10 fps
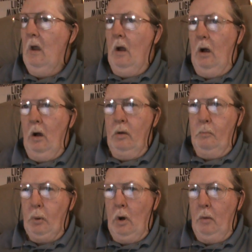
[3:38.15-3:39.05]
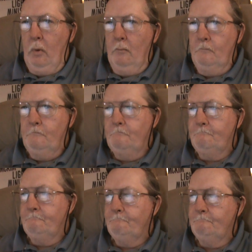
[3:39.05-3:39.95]
are the problem,
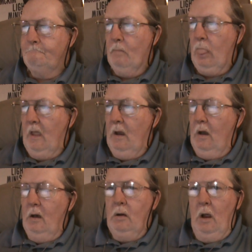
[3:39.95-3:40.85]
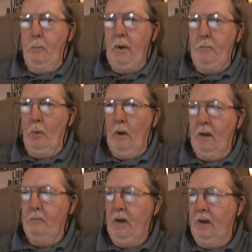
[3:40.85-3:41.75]
not people
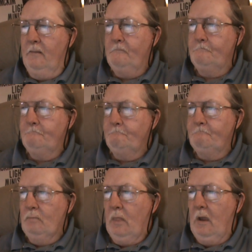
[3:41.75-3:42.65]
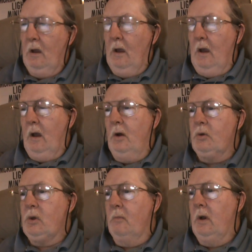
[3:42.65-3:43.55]
like me.
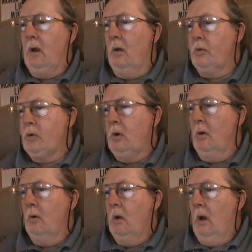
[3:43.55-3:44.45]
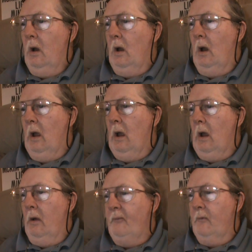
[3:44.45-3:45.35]
Here's something else too.
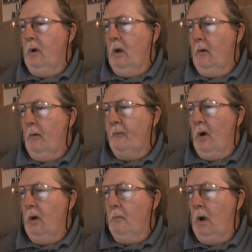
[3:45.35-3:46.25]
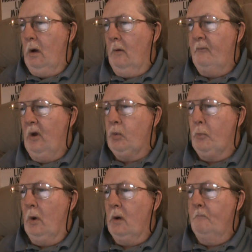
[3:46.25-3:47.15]
A friend of mine on
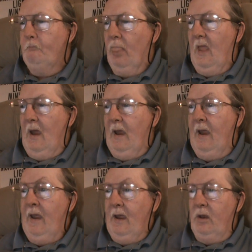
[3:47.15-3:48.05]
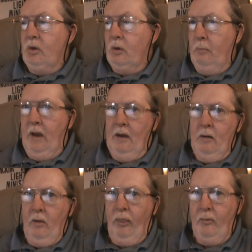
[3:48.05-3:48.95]
Facebook, he is
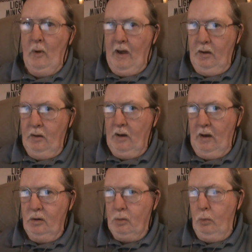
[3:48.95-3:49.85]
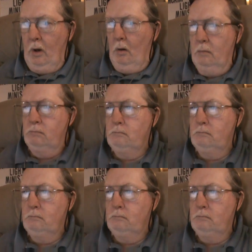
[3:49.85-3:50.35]
being threatened as well